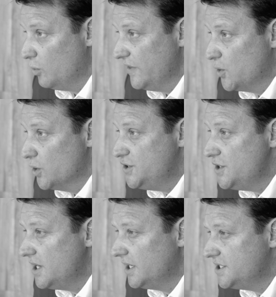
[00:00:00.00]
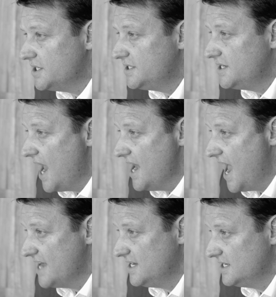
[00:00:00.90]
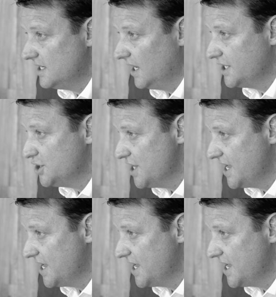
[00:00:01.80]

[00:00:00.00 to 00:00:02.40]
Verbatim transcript: with good due diligence and asset selection the